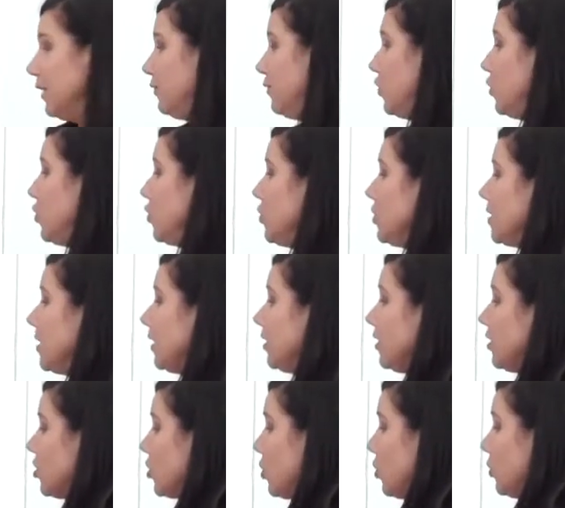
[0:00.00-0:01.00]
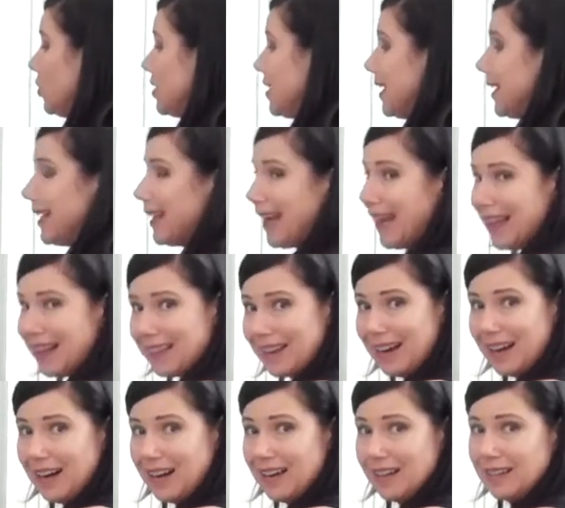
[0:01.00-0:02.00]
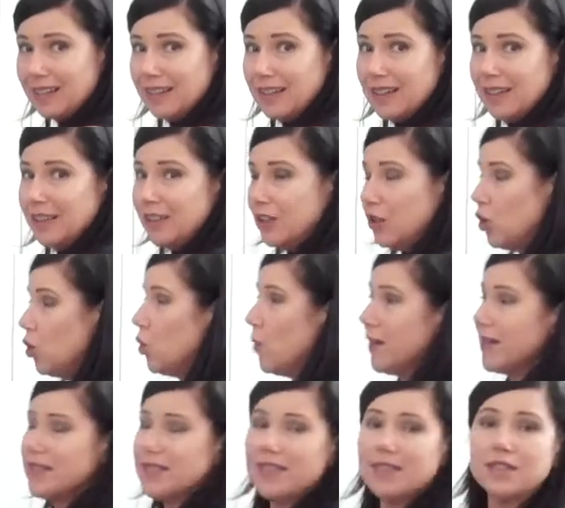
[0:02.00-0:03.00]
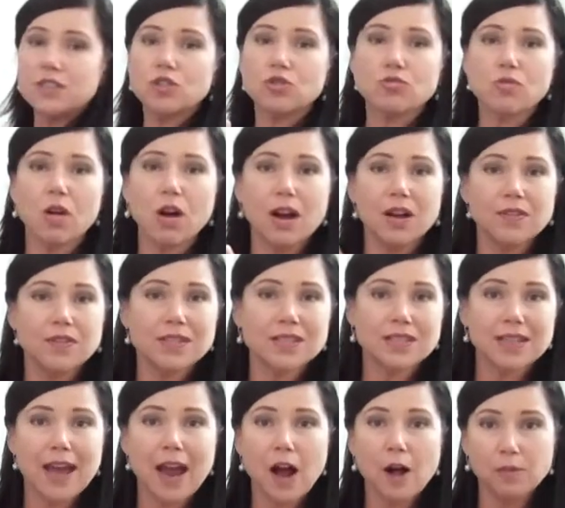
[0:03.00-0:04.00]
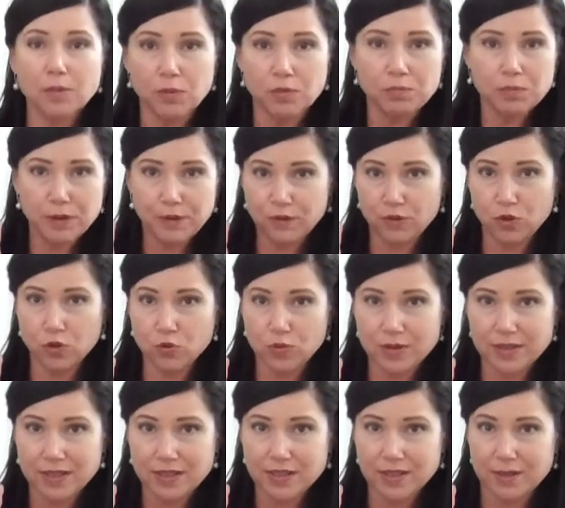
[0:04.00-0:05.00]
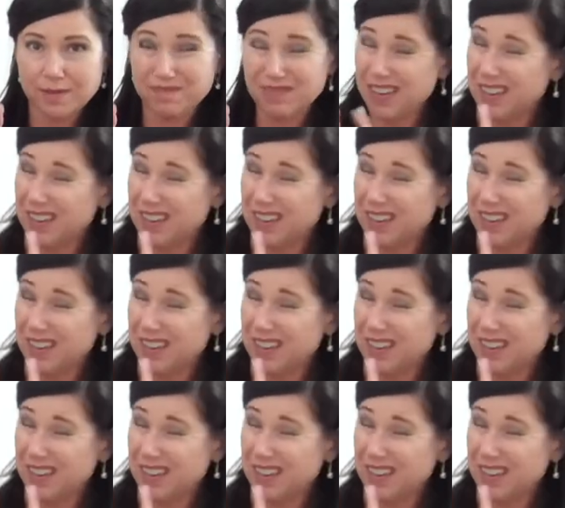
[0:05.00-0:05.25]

If you're using the two together, you always need to dry the scalp before restim.